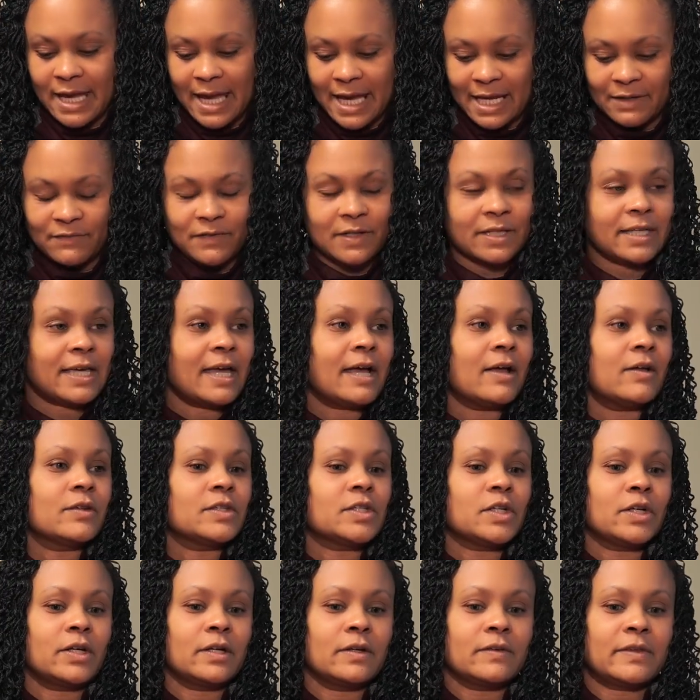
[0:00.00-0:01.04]
advent
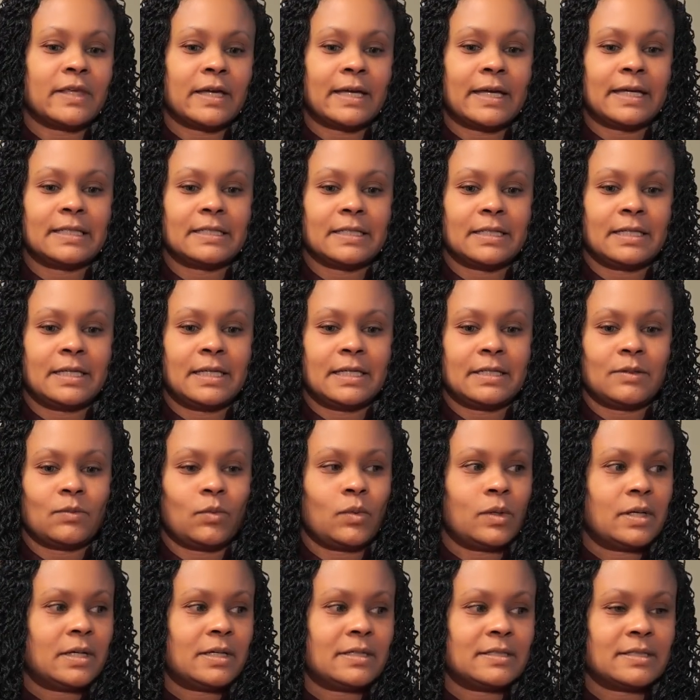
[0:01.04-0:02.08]
calendar that it
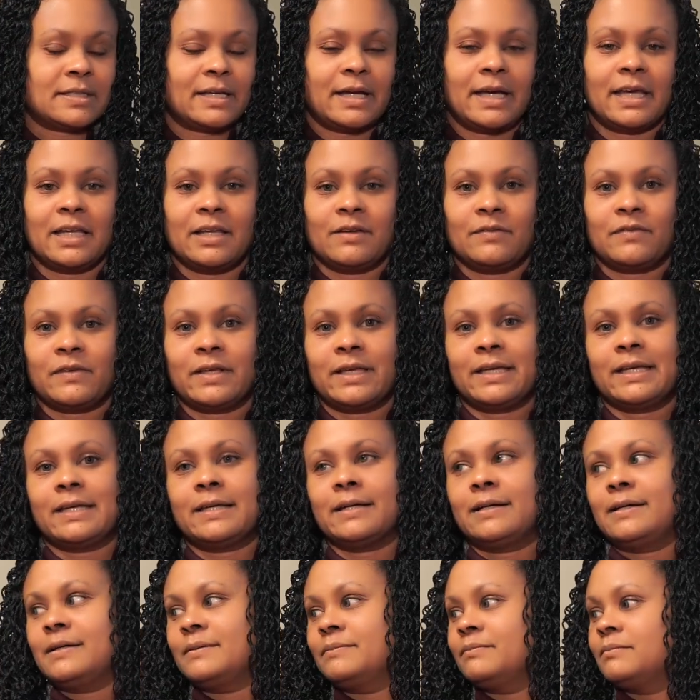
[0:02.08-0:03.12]
was kind of like
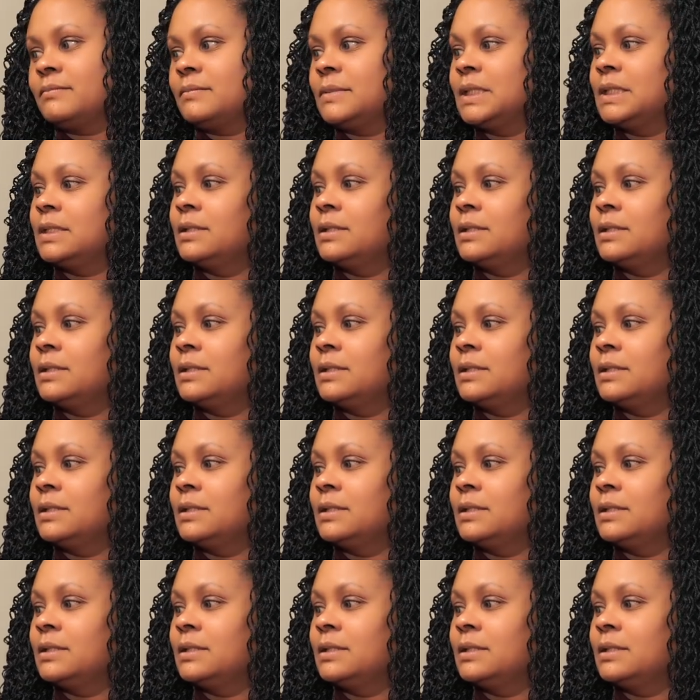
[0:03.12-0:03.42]
um,